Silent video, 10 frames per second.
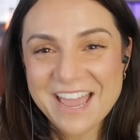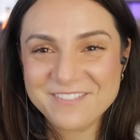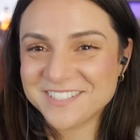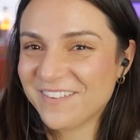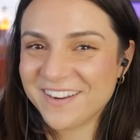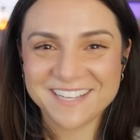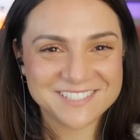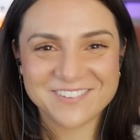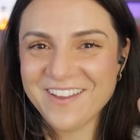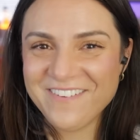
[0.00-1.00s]
Every time he gets
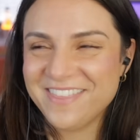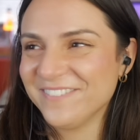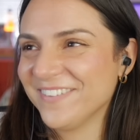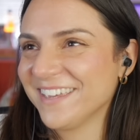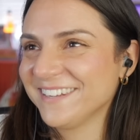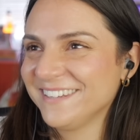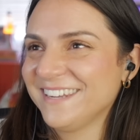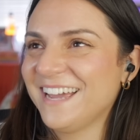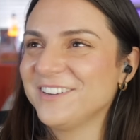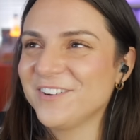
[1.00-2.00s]
away with it, man.
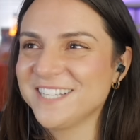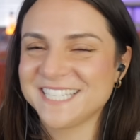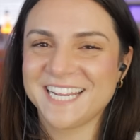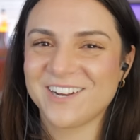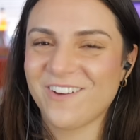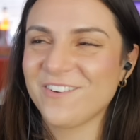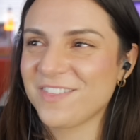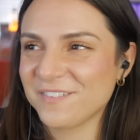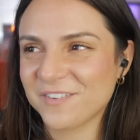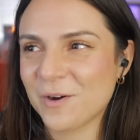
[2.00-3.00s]
I know he's going to get away with
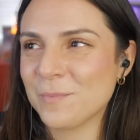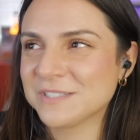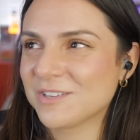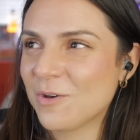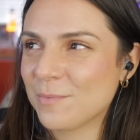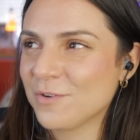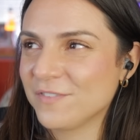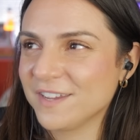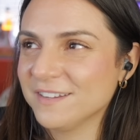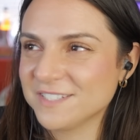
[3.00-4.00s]
it for almost the whole
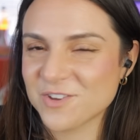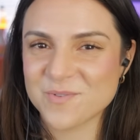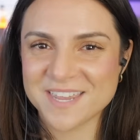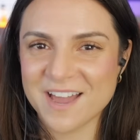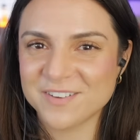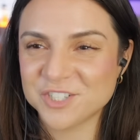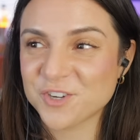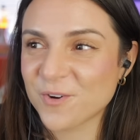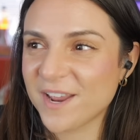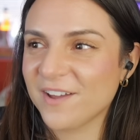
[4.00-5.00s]
movie until we have a
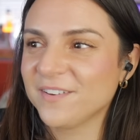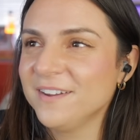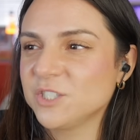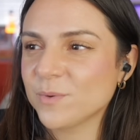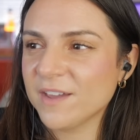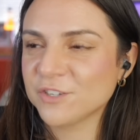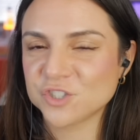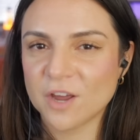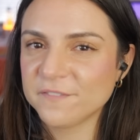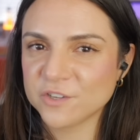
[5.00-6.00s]
showdown, until we have a
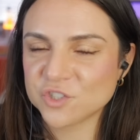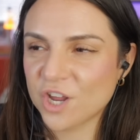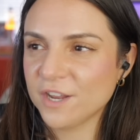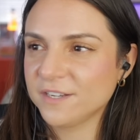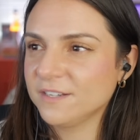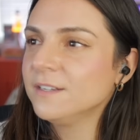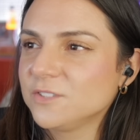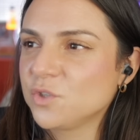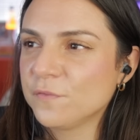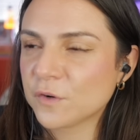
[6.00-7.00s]
Jean Valjean
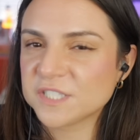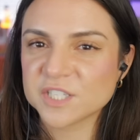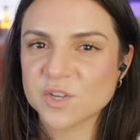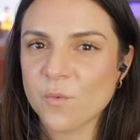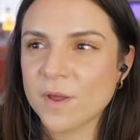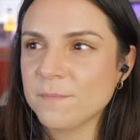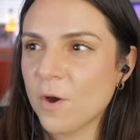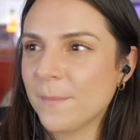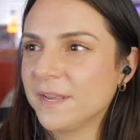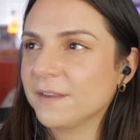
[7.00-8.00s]
24601
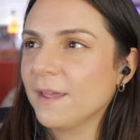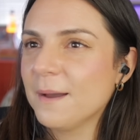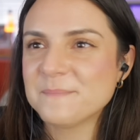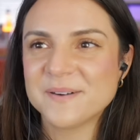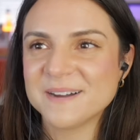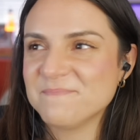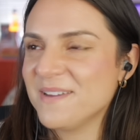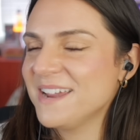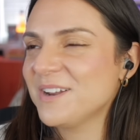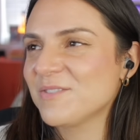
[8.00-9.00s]
moment. But
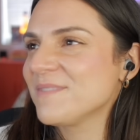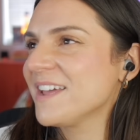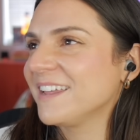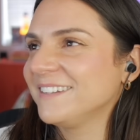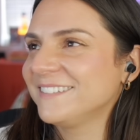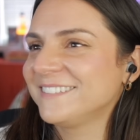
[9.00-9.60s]
man, oh man.